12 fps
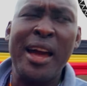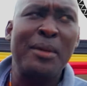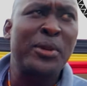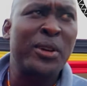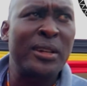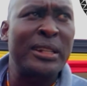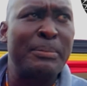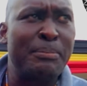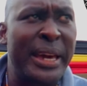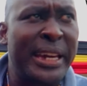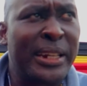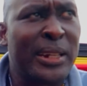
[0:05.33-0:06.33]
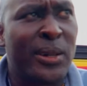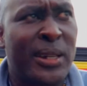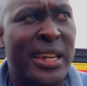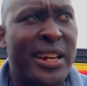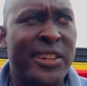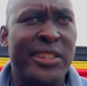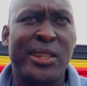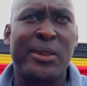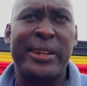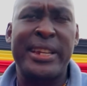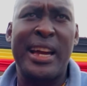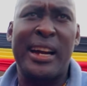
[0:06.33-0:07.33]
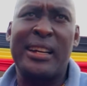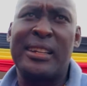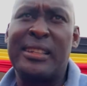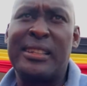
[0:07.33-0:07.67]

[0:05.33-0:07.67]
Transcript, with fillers: I am called Ben Lokeris Koriang.